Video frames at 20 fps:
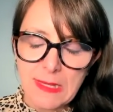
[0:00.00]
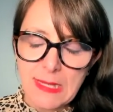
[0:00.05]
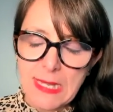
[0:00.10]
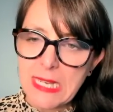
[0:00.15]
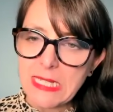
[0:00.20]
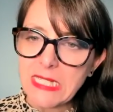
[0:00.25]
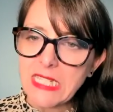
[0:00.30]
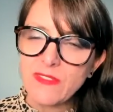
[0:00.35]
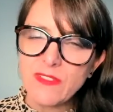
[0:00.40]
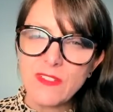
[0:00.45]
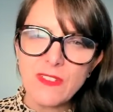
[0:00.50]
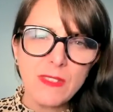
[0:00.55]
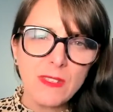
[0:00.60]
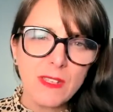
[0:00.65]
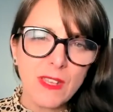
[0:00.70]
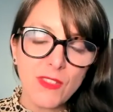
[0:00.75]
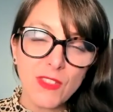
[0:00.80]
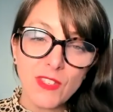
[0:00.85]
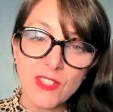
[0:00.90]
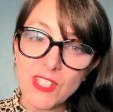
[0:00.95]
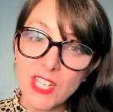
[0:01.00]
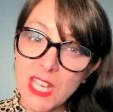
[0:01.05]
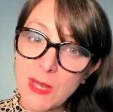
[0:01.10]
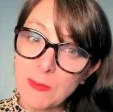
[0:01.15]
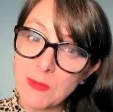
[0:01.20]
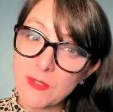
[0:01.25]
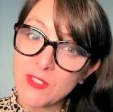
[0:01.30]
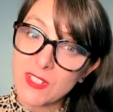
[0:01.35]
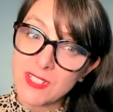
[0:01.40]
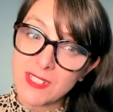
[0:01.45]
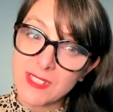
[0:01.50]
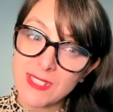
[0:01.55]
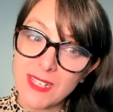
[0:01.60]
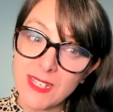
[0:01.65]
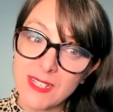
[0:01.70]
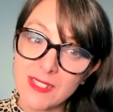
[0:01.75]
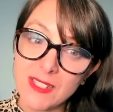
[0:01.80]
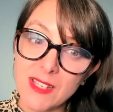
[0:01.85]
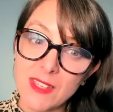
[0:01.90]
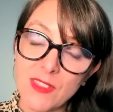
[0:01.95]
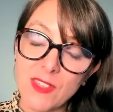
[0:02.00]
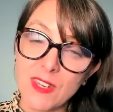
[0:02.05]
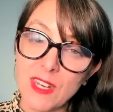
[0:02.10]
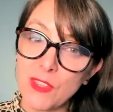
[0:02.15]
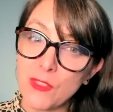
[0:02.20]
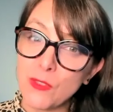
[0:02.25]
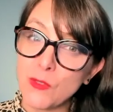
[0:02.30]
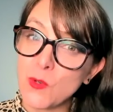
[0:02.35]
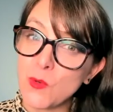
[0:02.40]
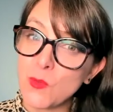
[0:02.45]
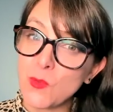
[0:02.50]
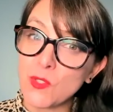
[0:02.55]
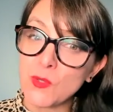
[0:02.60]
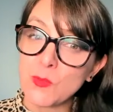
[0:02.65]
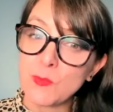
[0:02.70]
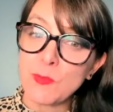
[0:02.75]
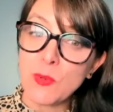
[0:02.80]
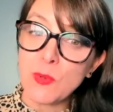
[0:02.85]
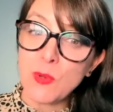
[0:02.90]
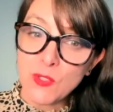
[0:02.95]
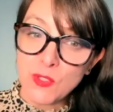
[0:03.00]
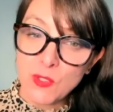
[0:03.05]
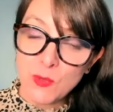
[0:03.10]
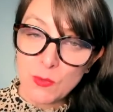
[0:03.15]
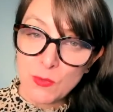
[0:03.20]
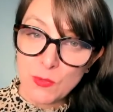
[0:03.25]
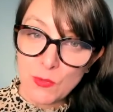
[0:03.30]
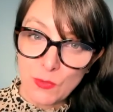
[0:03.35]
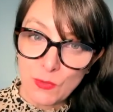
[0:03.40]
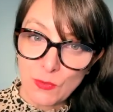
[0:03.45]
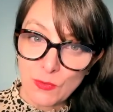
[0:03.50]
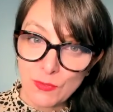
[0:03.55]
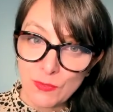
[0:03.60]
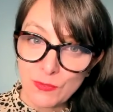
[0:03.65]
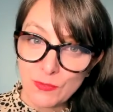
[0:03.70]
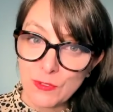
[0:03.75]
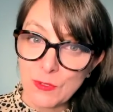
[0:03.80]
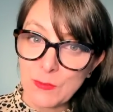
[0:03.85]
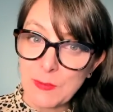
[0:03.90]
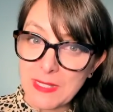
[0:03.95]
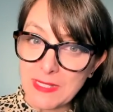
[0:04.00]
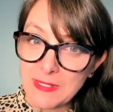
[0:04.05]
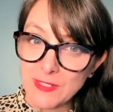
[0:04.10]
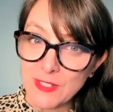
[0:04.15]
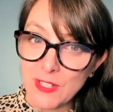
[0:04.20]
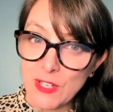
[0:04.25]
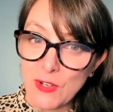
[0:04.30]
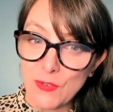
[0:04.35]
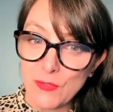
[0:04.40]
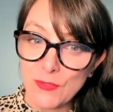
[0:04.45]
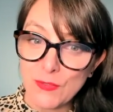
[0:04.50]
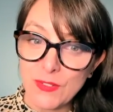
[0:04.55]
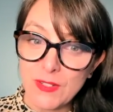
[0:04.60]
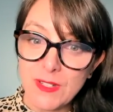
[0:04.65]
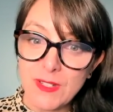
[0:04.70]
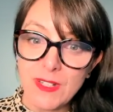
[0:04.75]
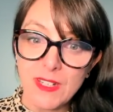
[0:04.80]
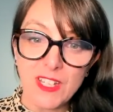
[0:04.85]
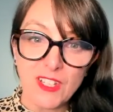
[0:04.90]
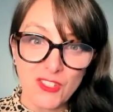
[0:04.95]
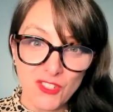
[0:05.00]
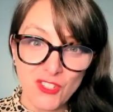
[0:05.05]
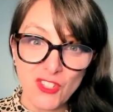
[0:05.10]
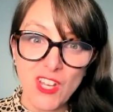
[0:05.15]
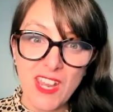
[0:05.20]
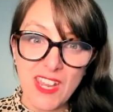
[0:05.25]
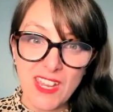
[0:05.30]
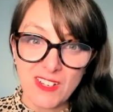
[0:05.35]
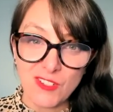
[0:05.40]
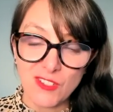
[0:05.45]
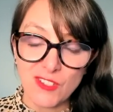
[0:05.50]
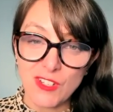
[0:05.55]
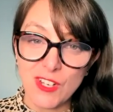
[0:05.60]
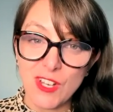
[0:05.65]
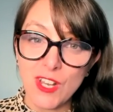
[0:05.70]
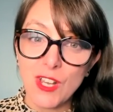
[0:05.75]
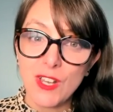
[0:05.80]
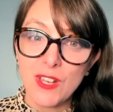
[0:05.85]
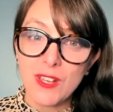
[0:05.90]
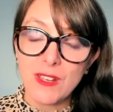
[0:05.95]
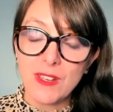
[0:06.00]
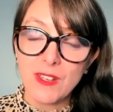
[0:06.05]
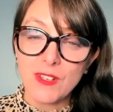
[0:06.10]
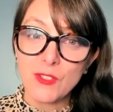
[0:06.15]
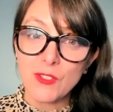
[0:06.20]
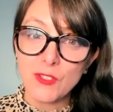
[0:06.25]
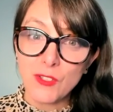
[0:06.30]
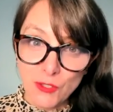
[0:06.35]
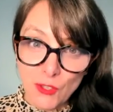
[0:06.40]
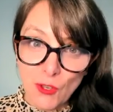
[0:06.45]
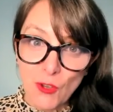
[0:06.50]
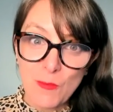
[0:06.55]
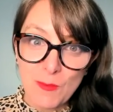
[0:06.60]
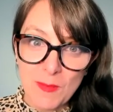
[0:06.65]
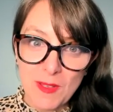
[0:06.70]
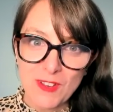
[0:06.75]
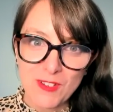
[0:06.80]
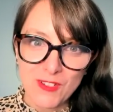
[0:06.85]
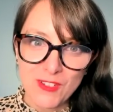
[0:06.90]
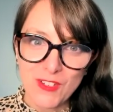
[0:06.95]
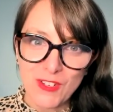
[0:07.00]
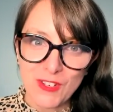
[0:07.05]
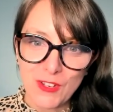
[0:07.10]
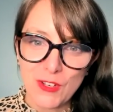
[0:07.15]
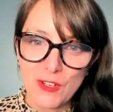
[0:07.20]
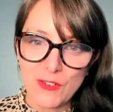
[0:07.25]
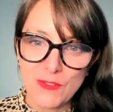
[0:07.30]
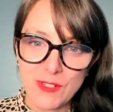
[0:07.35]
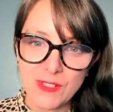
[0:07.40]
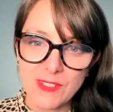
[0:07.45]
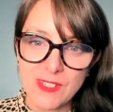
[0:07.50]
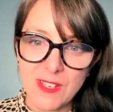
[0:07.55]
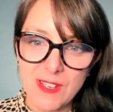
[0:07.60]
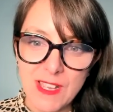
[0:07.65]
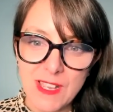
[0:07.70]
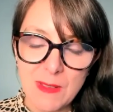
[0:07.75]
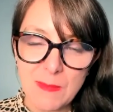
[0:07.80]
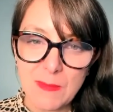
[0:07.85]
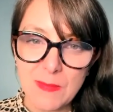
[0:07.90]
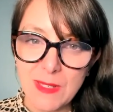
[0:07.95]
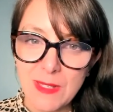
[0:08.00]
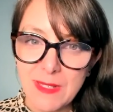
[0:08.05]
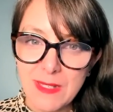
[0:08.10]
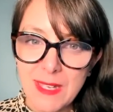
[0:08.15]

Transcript: And even the type of success that I thought was possible for myself has changed so much over time.